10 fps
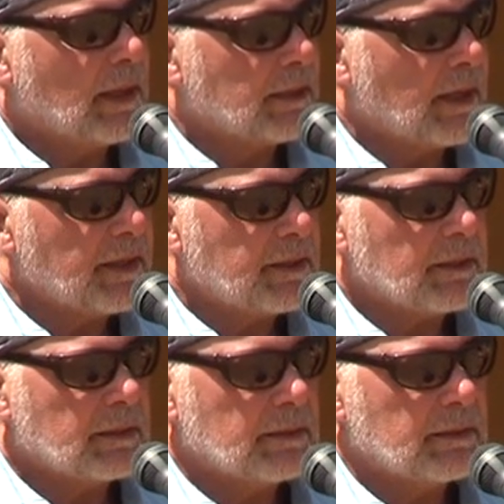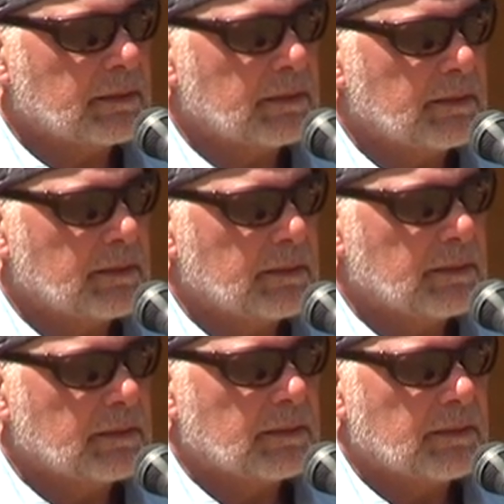And I think
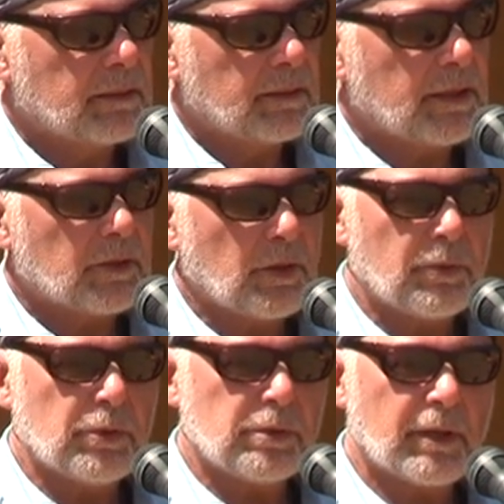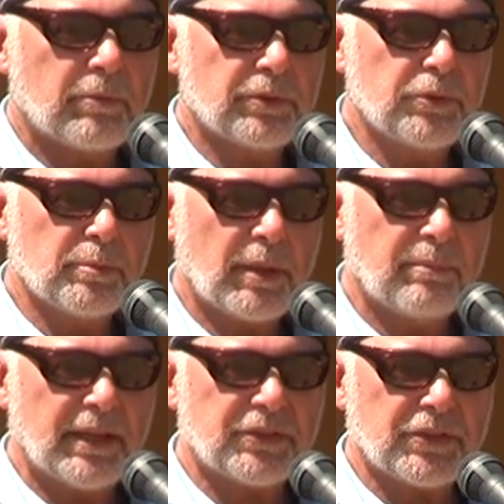that although I will do my
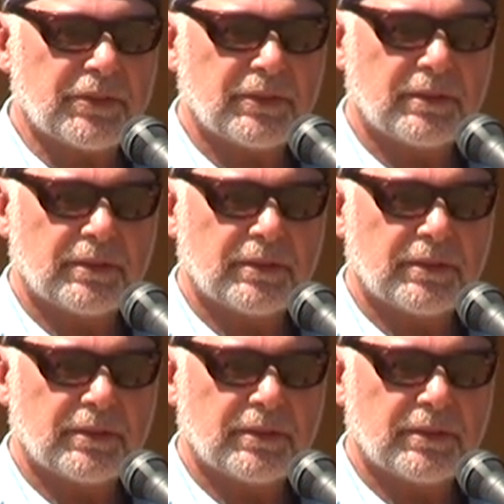best